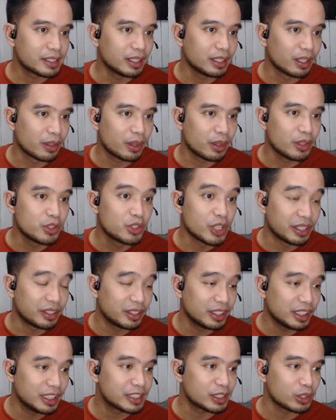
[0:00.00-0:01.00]
On the
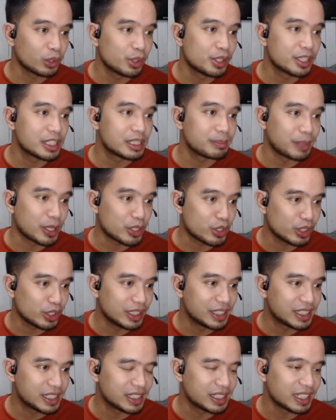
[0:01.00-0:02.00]
generalist or the
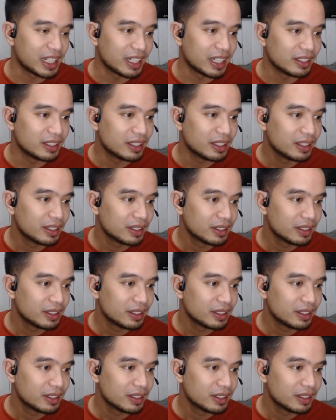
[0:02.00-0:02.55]
specialist side.